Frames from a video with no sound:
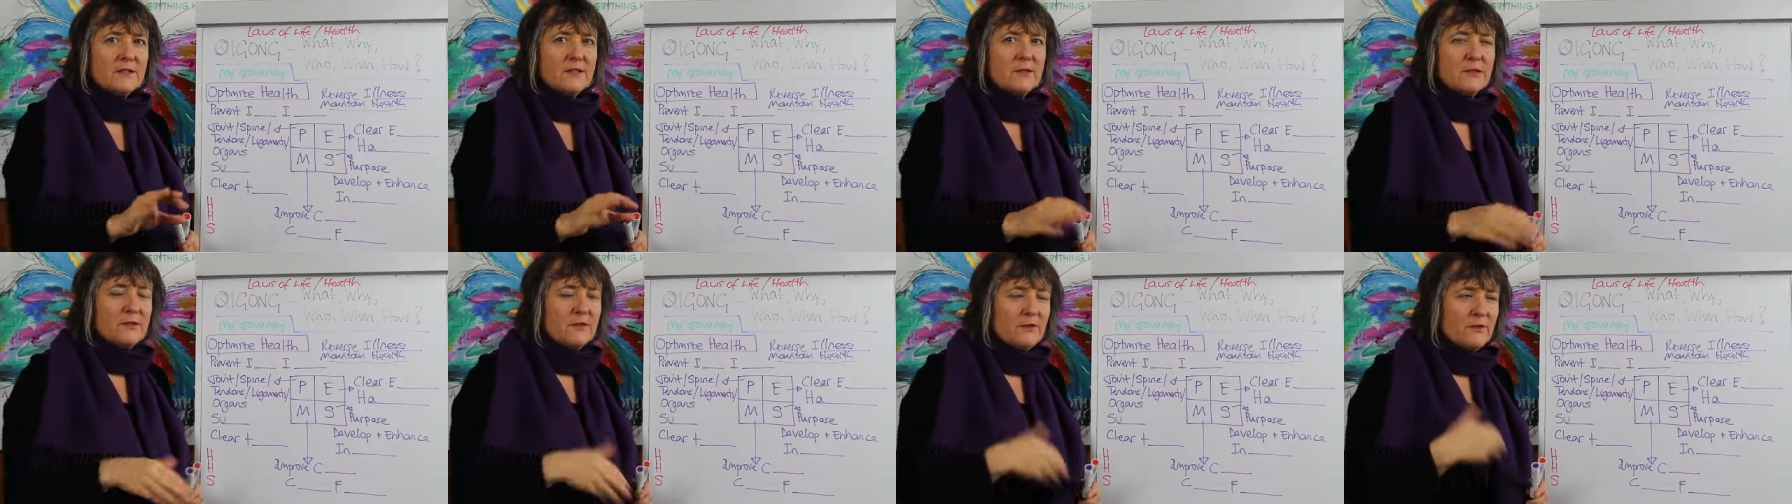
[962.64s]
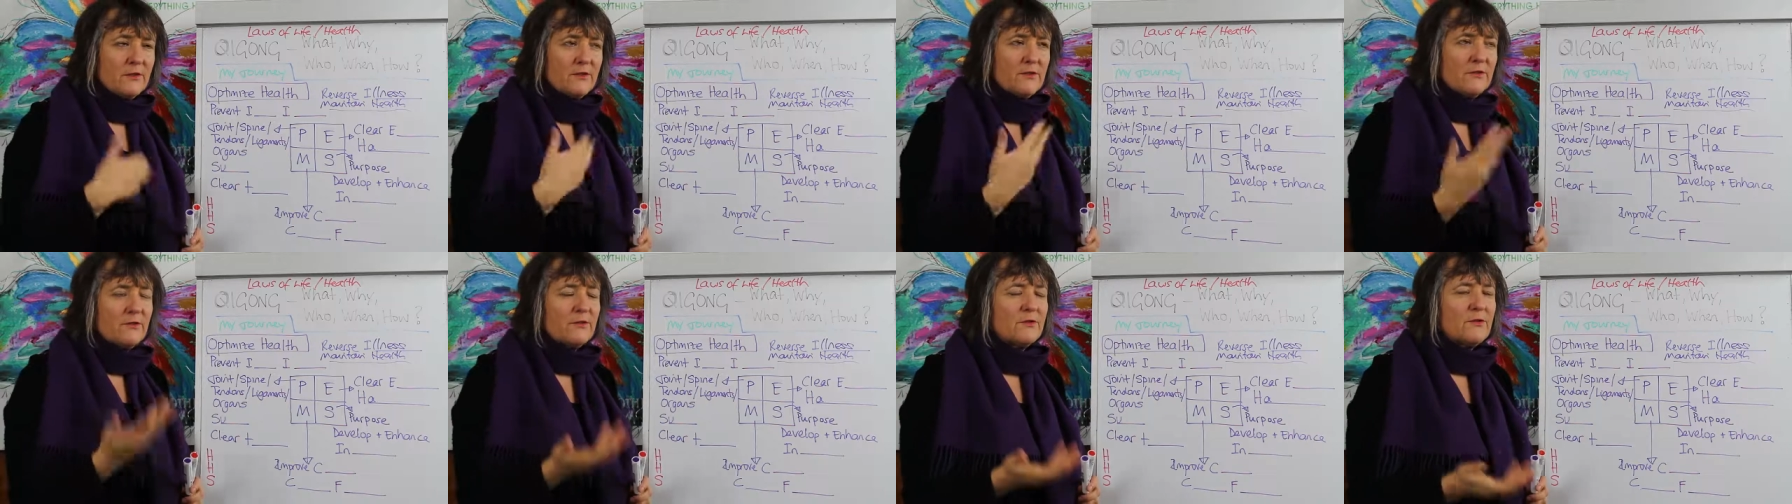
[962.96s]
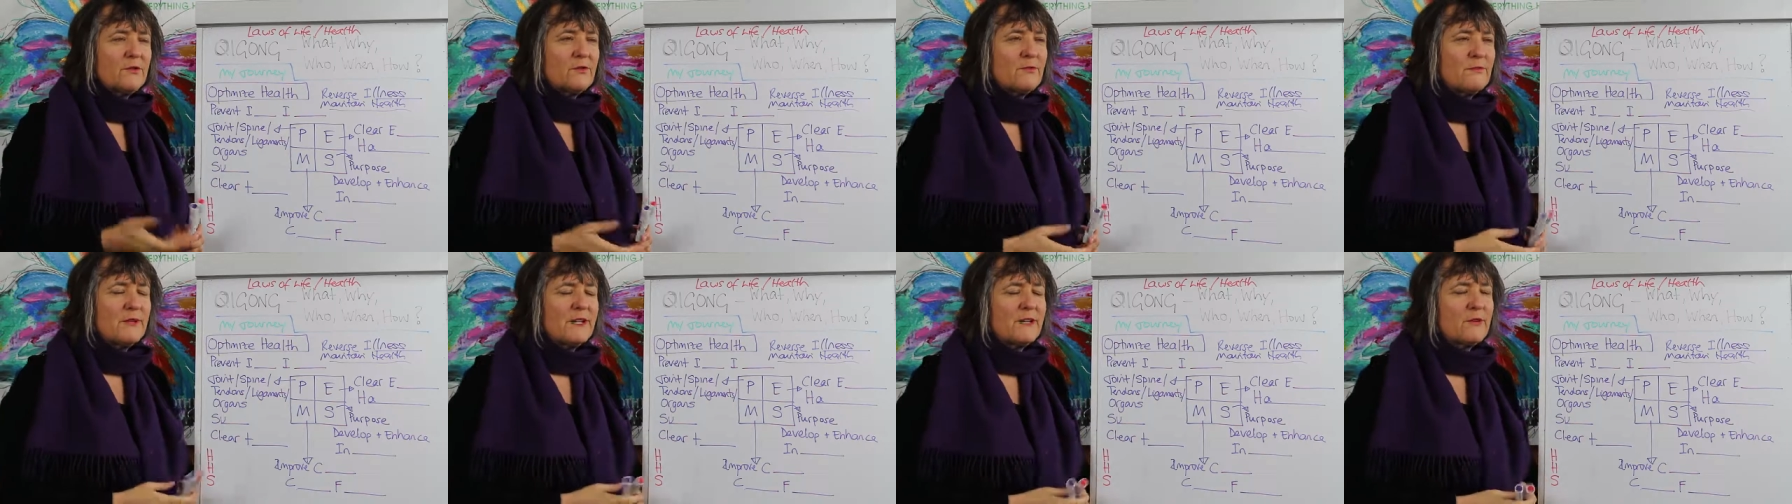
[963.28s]
you know, your,
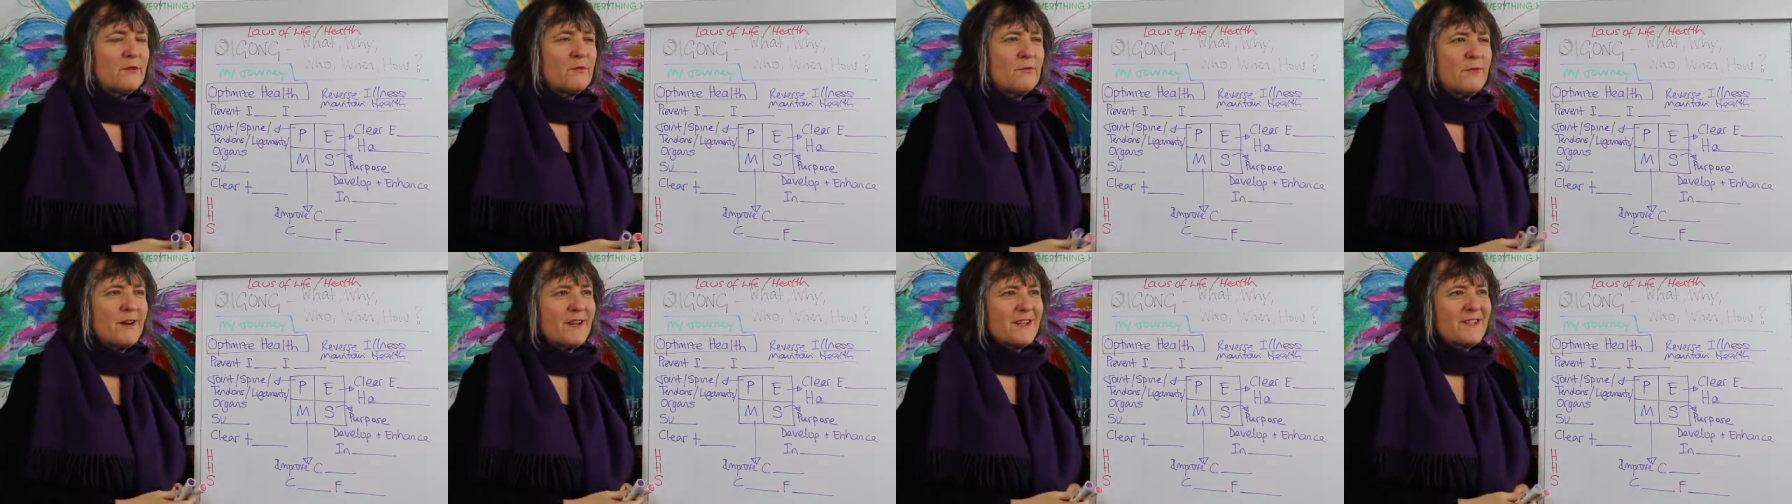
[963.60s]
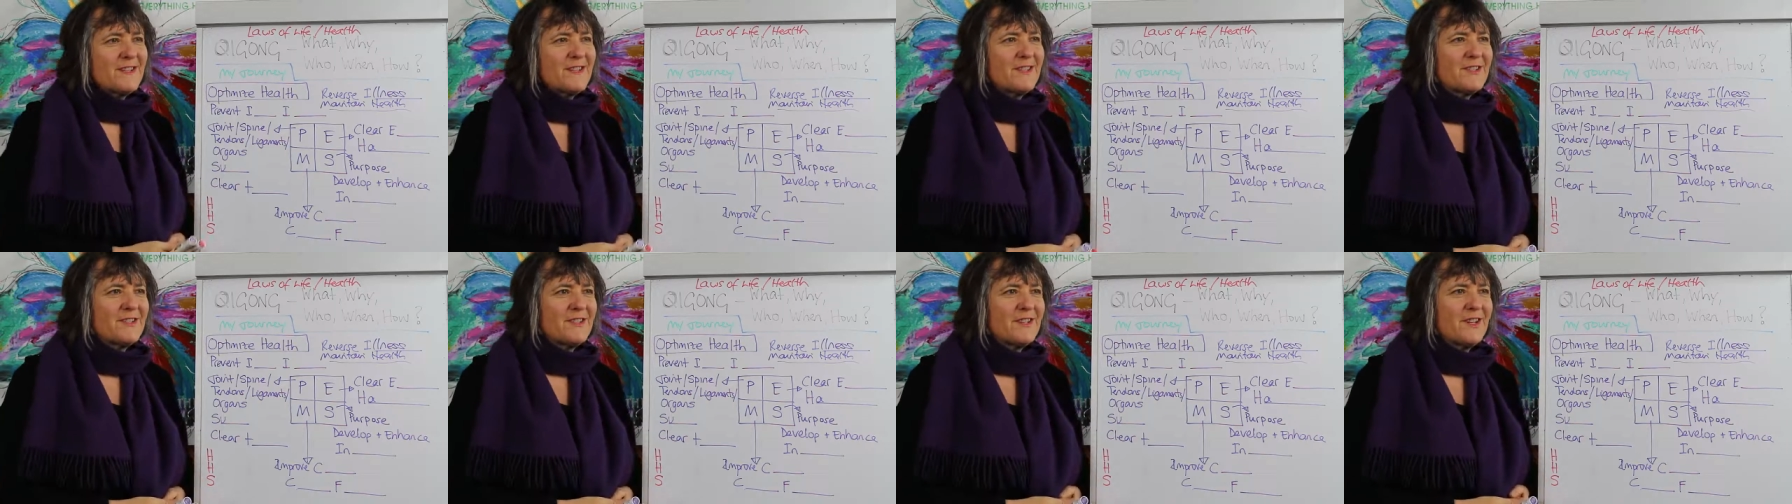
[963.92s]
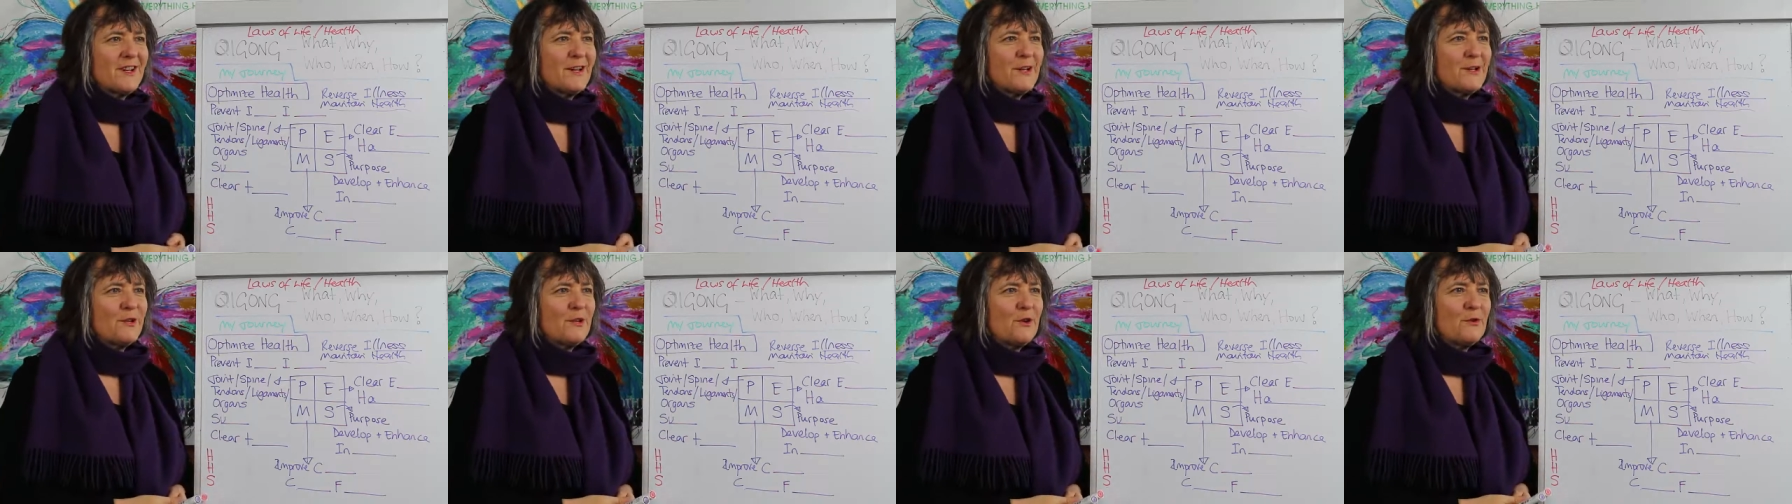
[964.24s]
your medical practitioner had